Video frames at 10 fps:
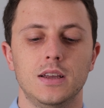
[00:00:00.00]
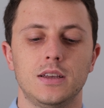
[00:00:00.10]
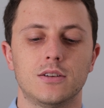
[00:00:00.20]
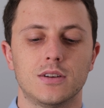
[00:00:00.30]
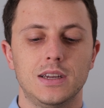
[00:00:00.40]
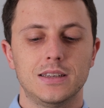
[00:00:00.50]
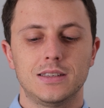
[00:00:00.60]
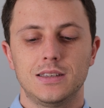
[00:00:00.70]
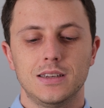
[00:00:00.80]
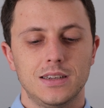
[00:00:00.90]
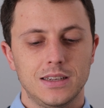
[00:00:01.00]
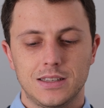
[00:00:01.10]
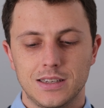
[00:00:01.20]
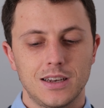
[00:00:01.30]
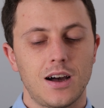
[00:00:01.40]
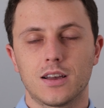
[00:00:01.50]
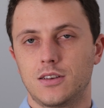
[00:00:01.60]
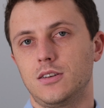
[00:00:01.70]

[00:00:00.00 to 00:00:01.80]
here it's not